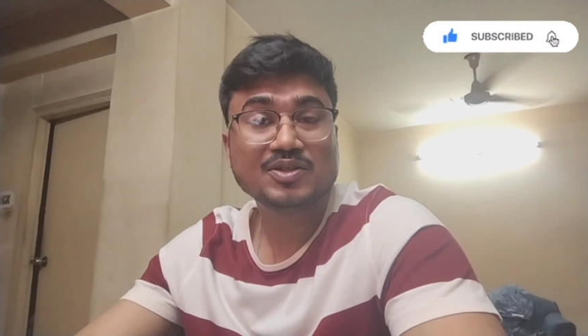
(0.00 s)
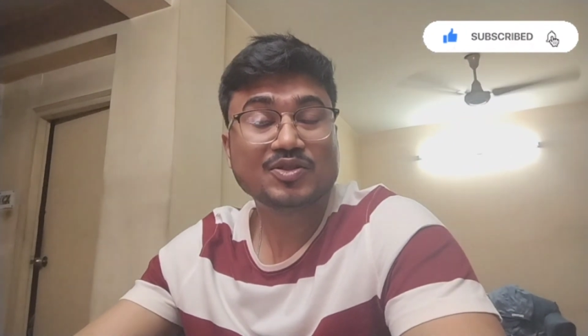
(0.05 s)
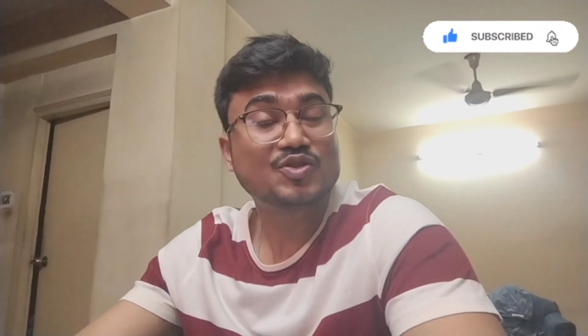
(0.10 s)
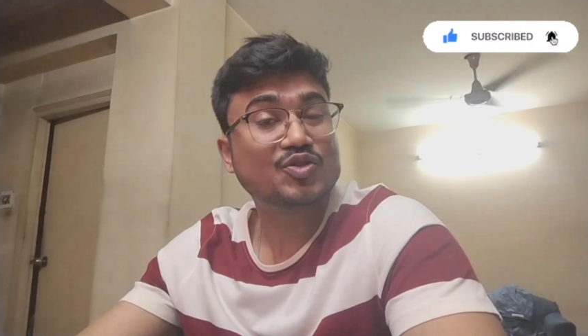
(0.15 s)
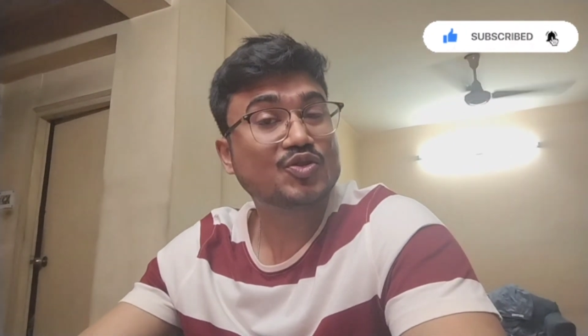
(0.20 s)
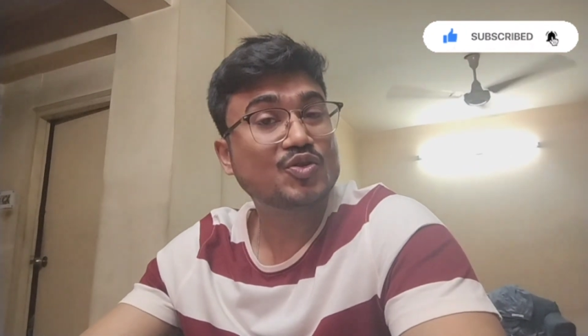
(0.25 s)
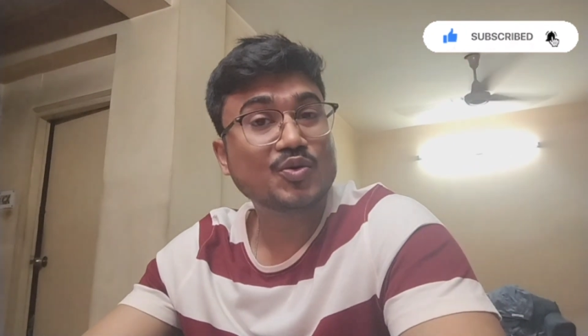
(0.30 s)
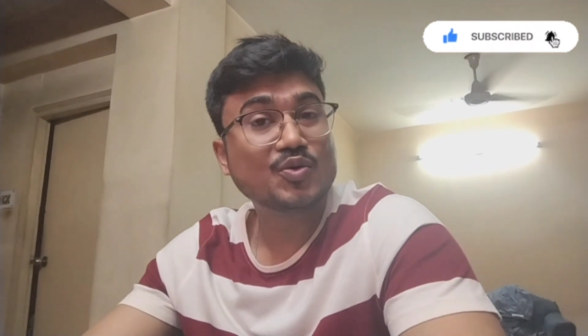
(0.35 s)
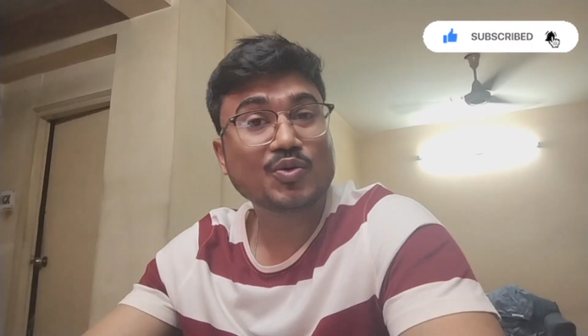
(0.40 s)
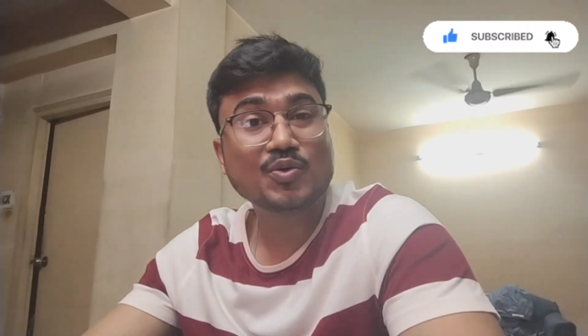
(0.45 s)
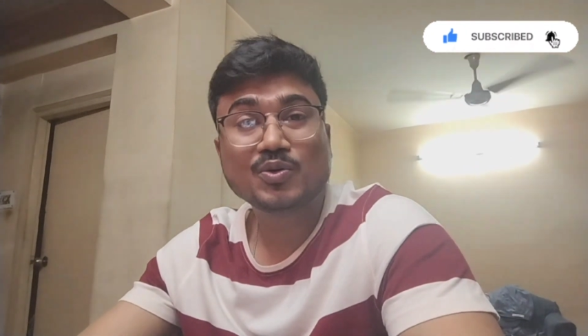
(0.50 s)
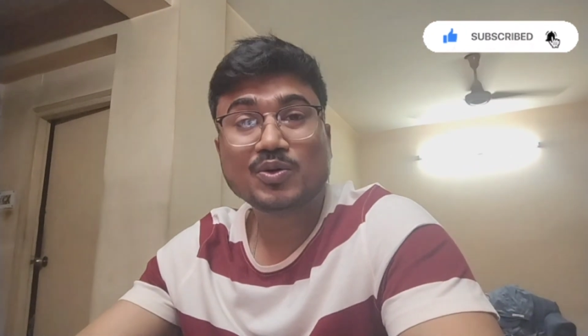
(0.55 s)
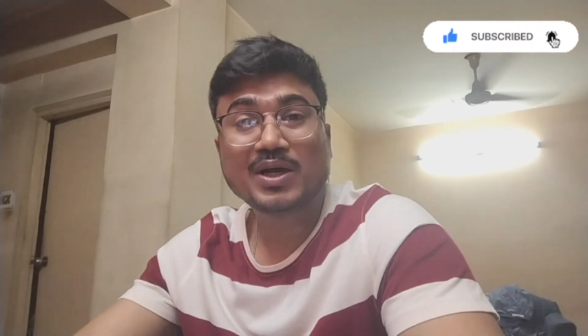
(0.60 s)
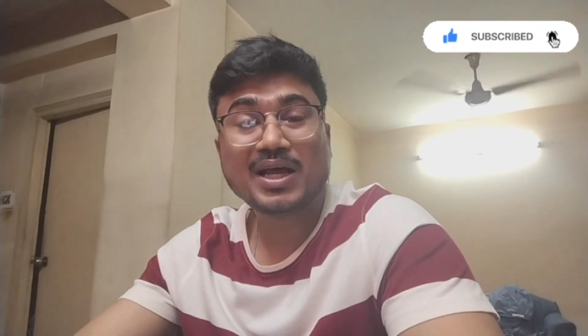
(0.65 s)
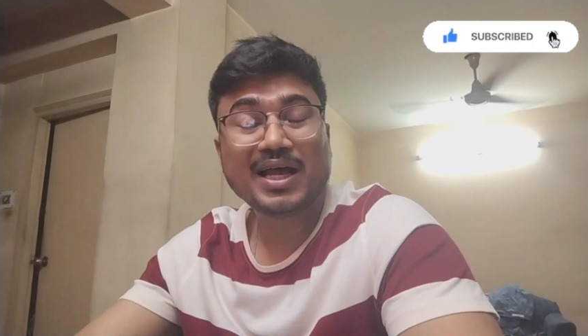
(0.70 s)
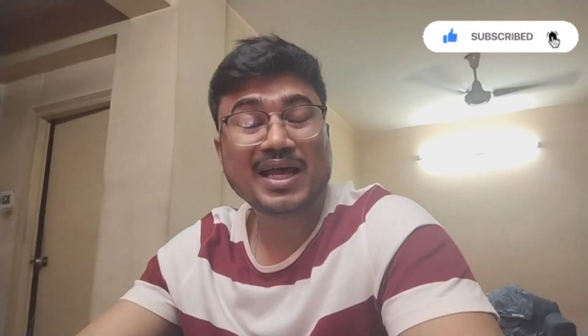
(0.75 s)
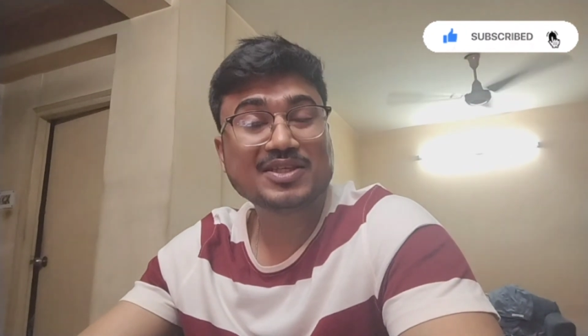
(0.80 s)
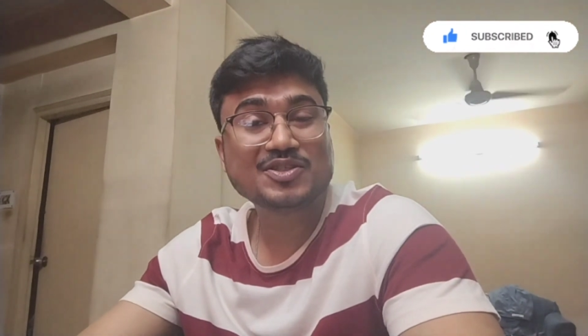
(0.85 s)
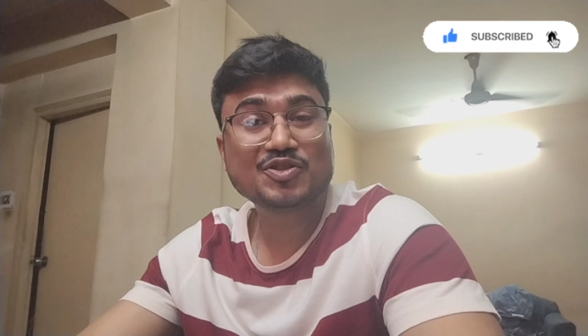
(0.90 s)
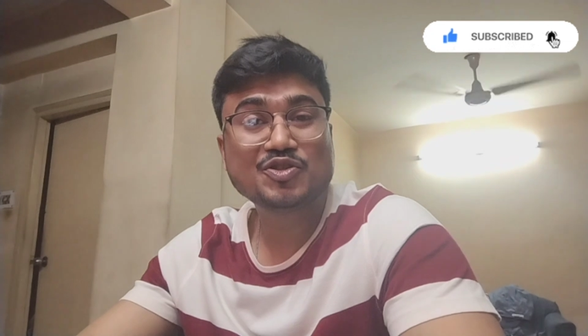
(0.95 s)
so
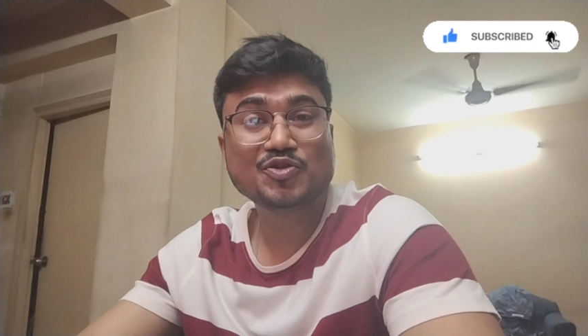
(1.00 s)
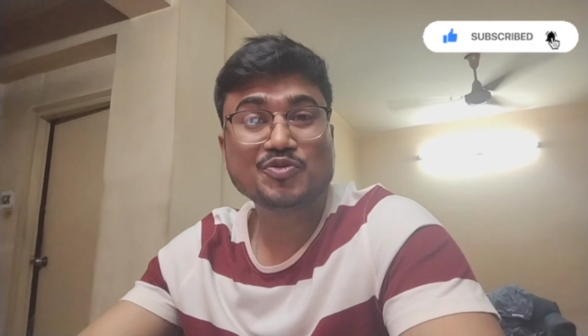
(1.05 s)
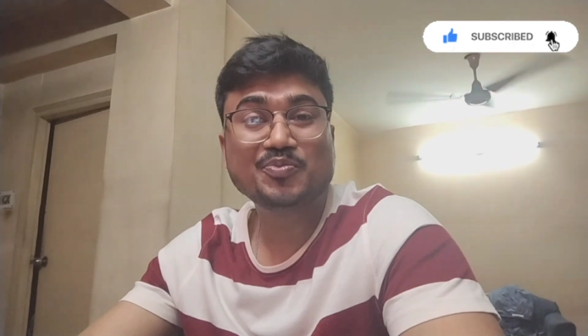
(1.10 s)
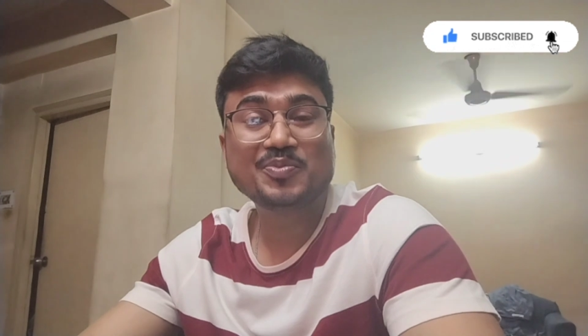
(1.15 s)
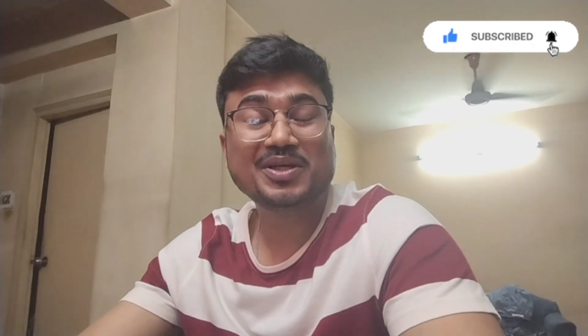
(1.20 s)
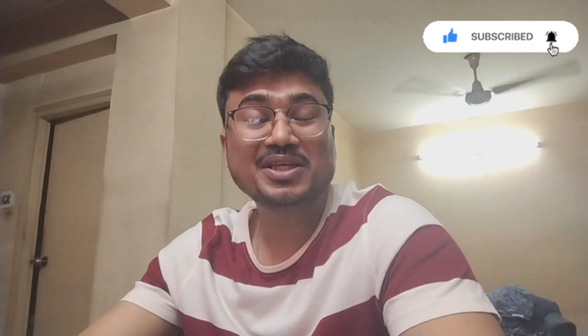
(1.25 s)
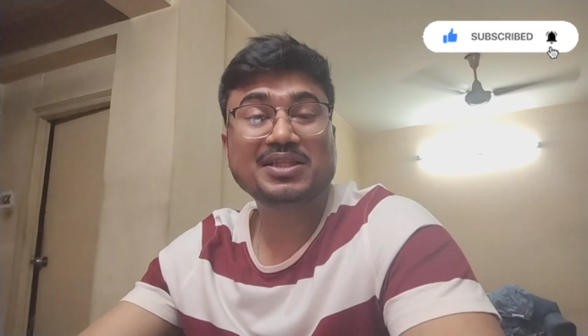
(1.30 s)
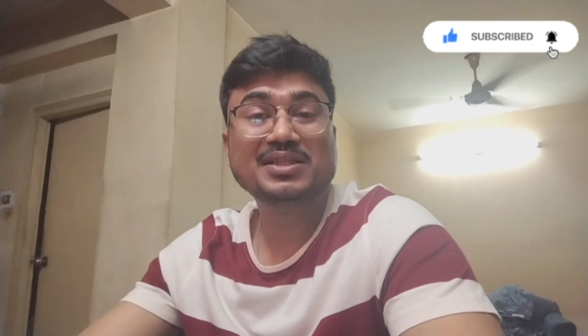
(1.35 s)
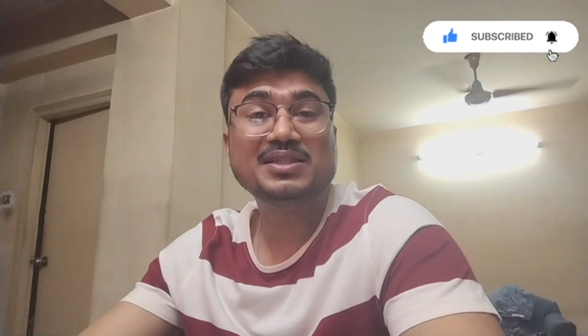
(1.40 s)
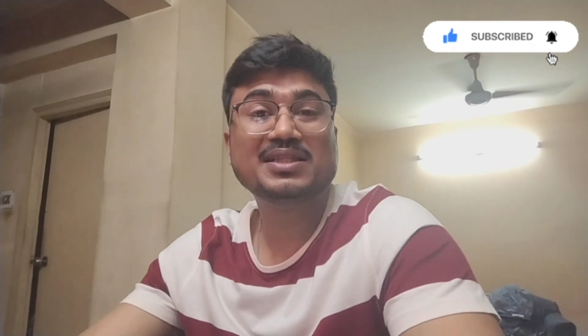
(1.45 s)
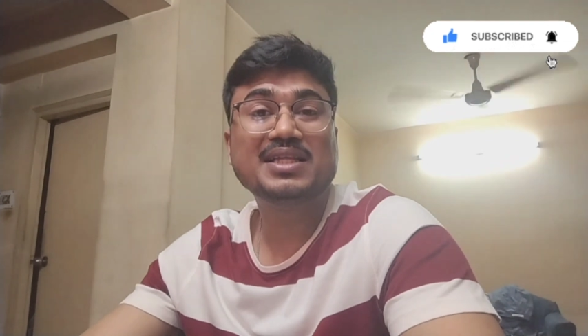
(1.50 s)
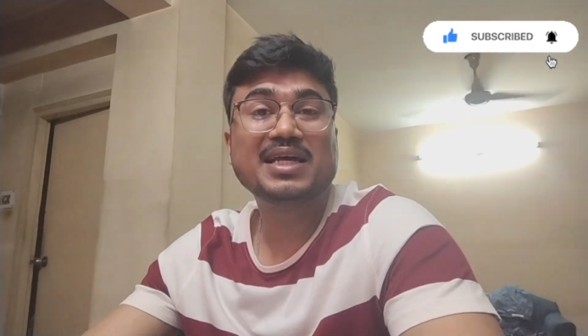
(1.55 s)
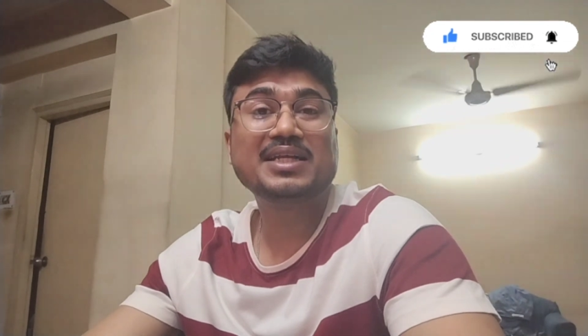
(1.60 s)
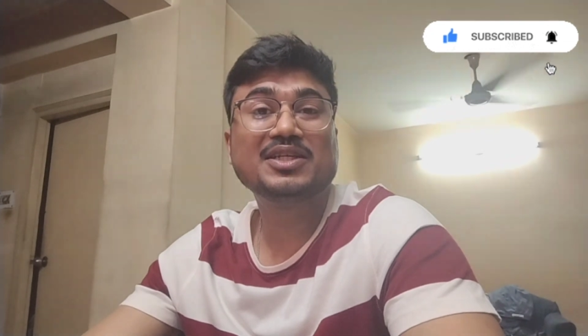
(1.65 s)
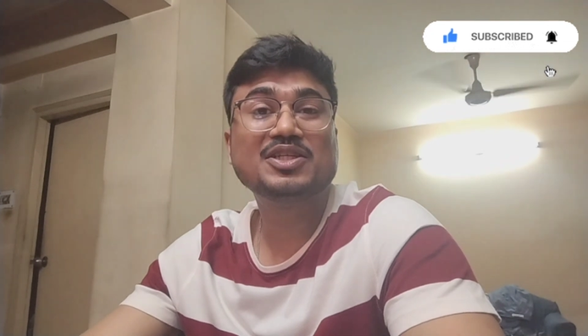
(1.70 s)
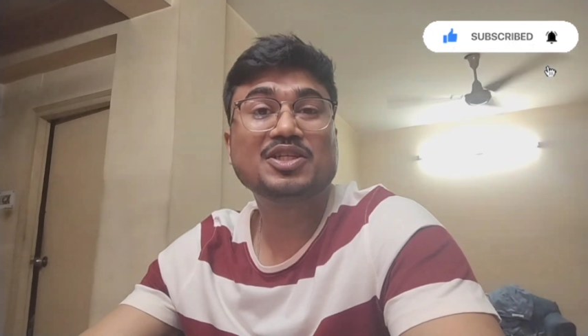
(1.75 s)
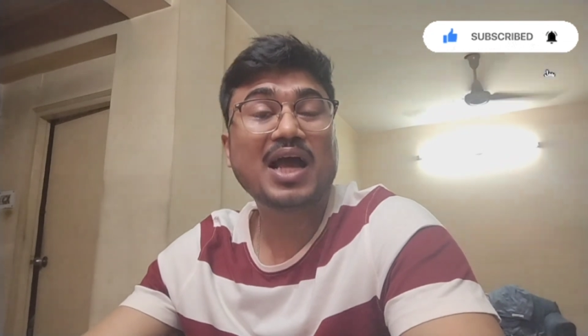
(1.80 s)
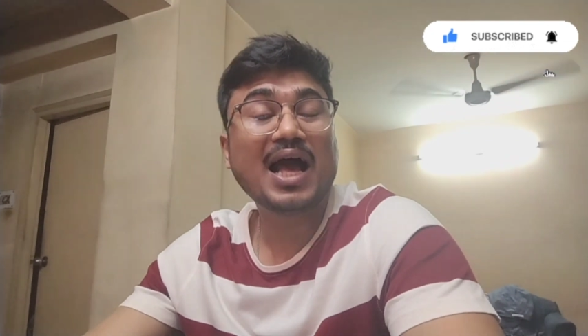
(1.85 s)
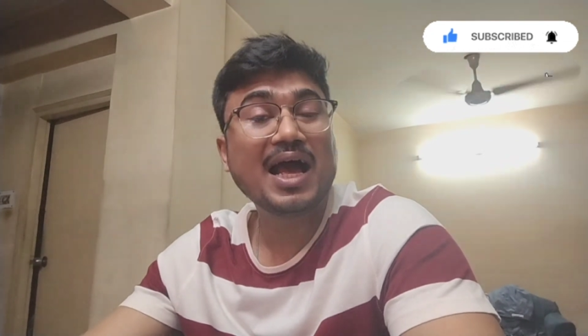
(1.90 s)
as to mean that